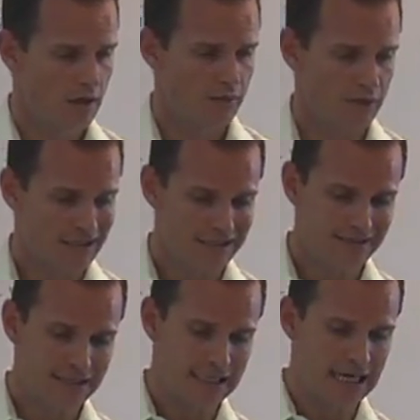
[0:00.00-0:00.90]
For
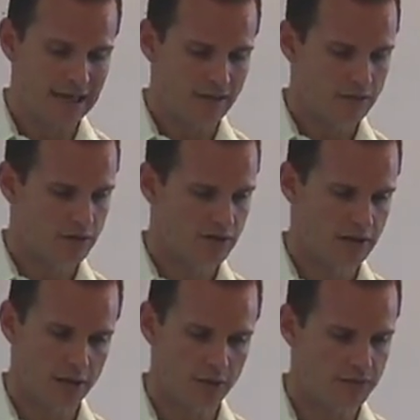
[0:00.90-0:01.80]
existing debt, just
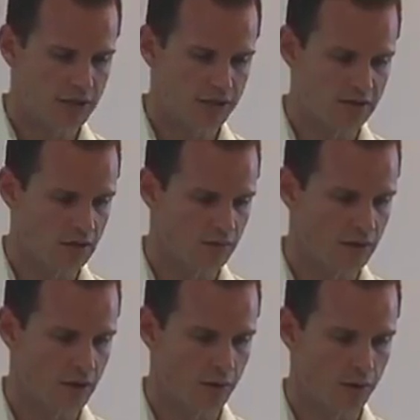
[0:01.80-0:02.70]
like we've done so
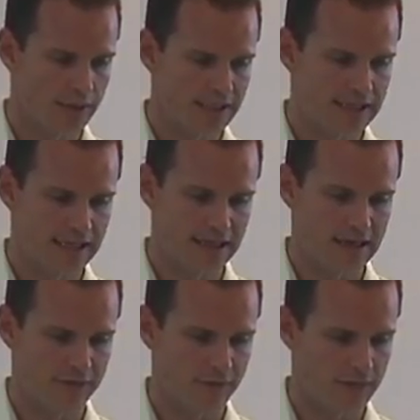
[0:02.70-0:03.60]
far, we're going to take
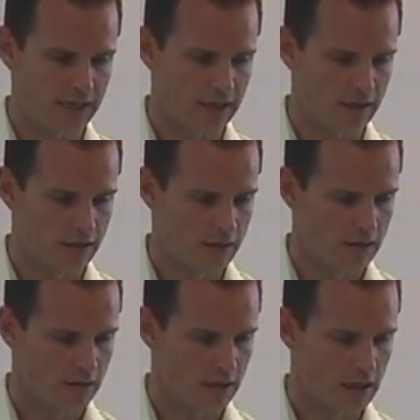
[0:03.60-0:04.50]
that from the
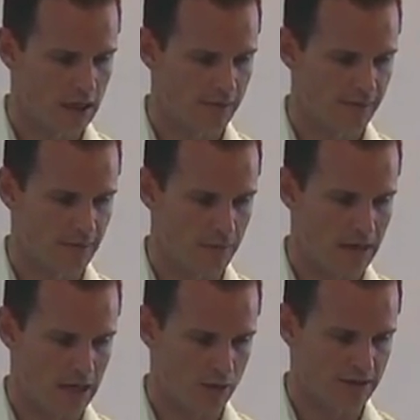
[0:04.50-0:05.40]
from the
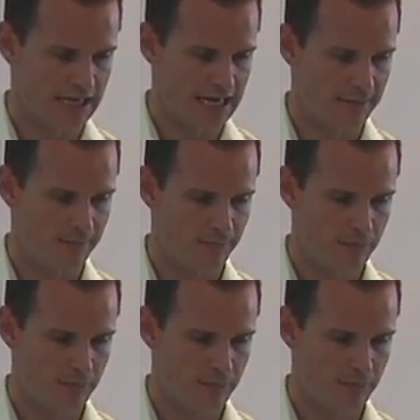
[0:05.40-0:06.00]
Model tab.